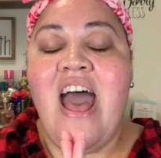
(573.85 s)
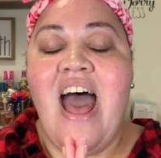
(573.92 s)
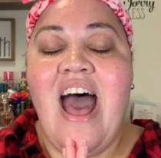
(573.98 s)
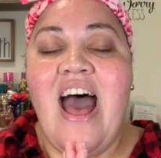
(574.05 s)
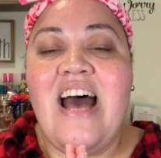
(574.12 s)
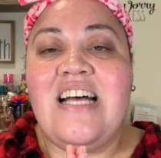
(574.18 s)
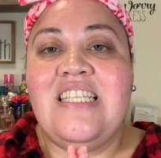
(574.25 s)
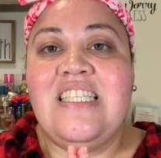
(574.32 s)

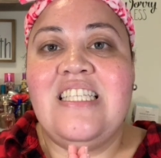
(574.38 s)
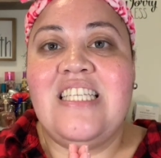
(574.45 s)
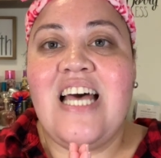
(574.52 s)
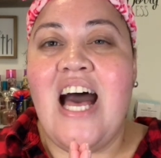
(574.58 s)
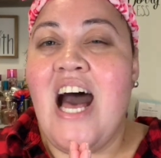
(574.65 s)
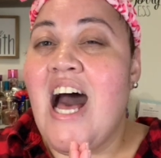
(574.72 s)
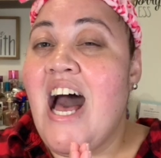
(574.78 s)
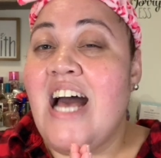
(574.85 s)
and
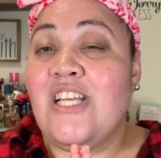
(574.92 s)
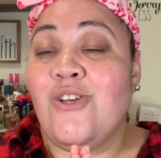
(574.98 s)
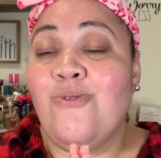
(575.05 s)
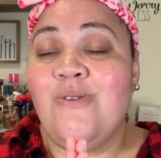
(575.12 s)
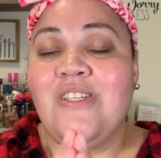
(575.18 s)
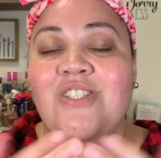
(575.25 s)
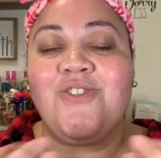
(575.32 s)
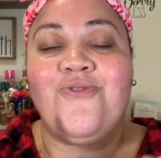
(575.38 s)
uh, as
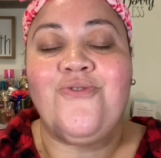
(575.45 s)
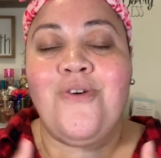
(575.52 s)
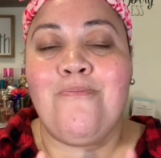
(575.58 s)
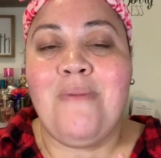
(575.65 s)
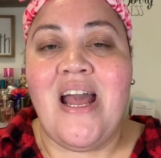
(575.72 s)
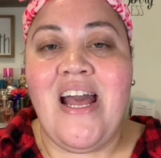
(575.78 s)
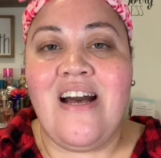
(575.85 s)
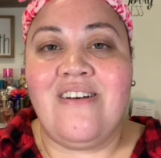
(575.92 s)
always from
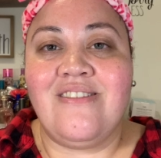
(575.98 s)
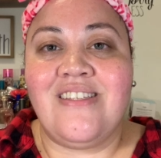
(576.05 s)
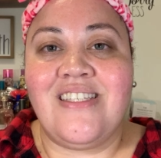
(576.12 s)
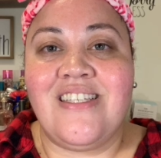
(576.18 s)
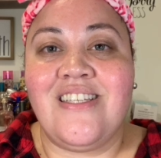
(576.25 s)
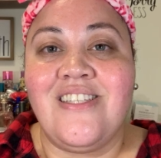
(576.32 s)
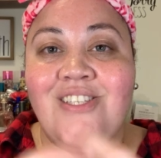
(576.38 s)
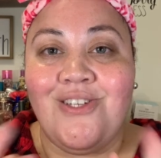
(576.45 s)
my
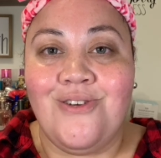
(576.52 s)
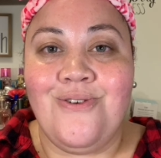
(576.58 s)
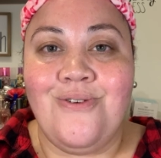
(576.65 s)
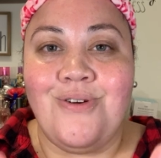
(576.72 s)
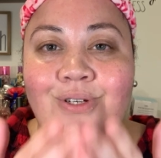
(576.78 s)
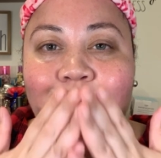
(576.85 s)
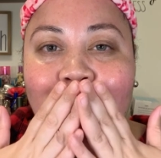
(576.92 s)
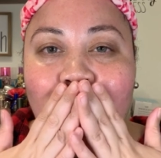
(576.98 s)
house to
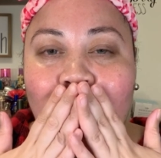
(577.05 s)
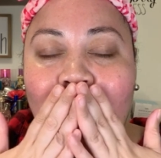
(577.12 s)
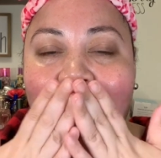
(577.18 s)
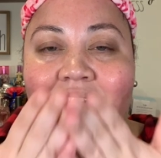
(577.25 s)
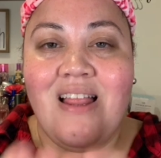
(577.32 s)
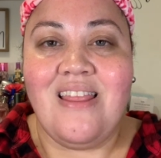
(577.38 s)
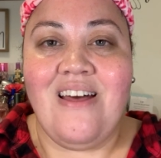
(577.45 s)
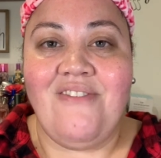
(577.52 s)
yours
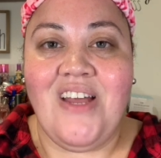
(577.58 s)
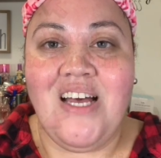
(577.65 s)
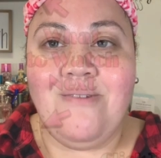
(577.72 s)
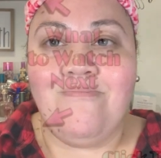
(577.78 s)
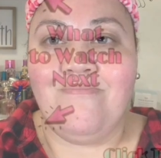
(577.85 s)
love ya